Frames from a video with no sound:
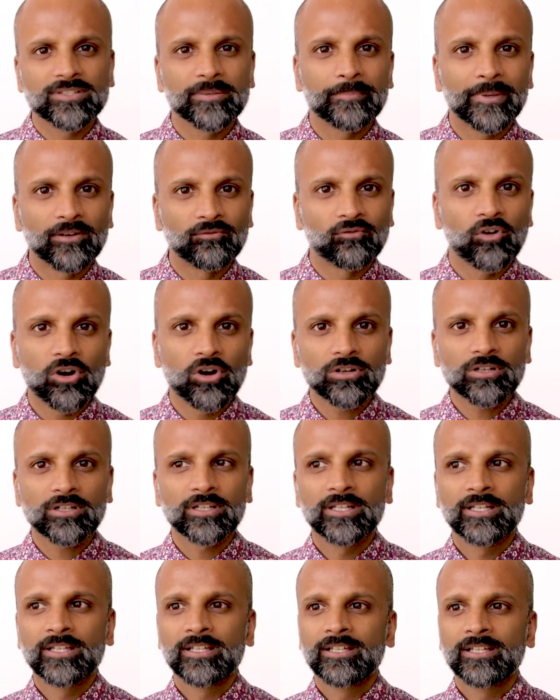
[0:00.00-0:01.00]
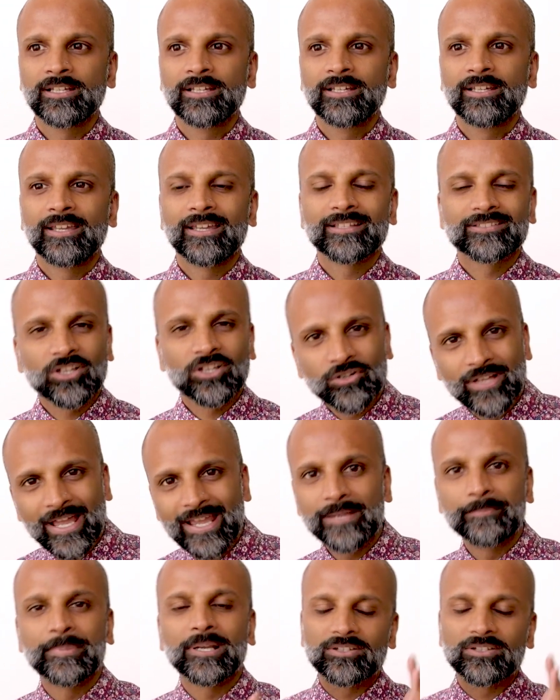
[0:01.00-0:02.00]
bit wrong, it's
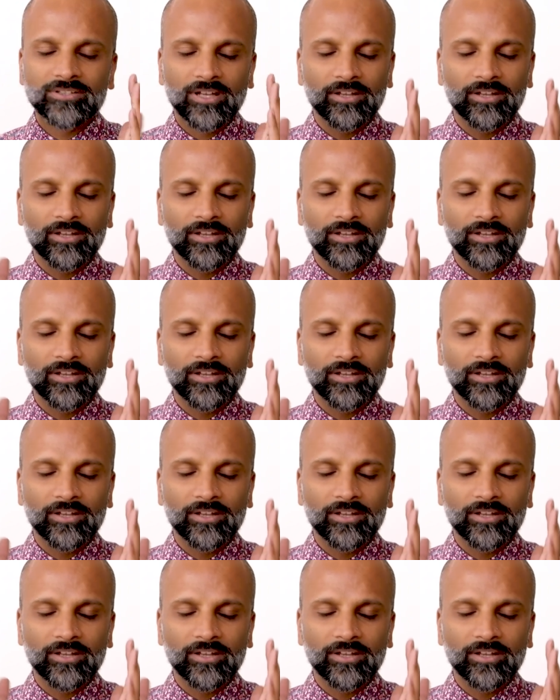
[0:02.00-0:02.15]
okay because